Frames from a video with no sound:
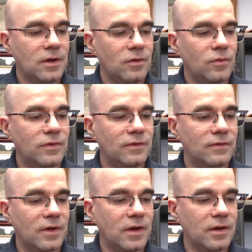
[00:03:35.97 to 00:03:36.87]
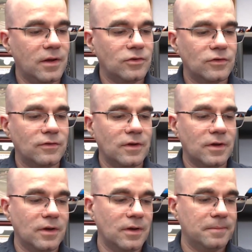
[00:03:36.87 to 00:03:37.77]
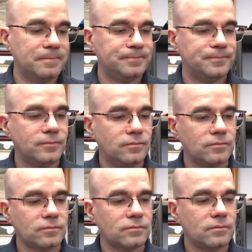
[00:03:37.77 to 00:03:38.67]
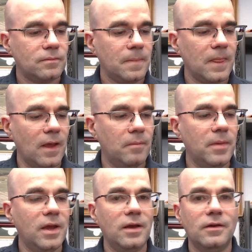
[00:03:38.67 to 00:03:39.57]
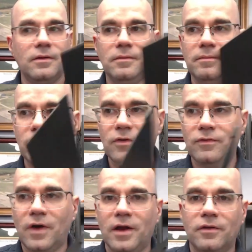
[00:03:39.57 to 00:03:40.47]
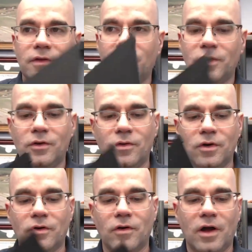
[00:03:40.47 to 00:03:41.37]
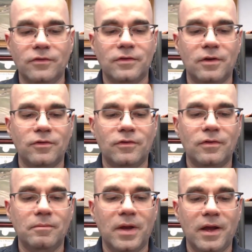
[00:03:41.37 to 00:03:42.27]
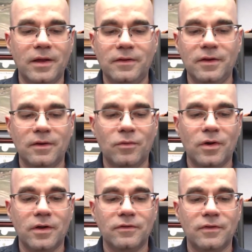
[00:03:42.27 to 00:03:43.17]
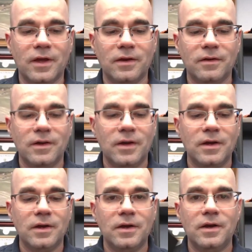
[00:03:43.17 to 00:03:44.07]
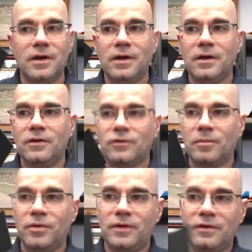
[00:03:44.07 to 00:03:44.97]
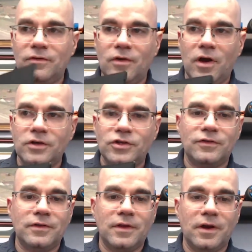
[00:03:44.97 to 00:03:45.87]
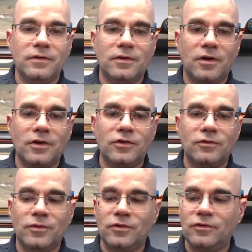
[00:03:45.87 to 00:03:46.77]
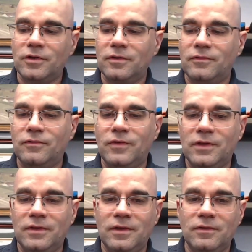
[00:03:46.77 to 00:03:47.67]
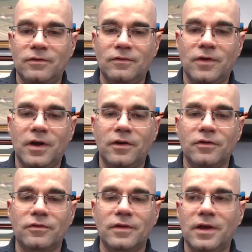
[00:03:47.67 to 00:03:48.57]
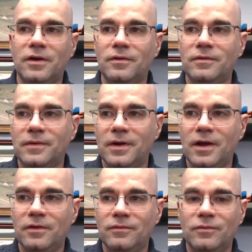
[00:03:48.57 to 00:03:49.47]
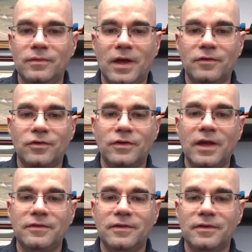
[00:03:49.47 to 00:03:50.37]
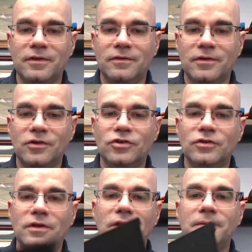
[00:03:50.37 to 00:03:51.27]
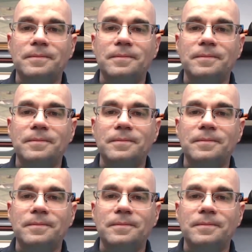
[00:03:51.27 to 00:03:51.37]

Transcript: with designing just a main divider that would go across. Now my idea was that, so I put these notches in there, and the notches were just going to fit these dividers. Now, after testing this initially,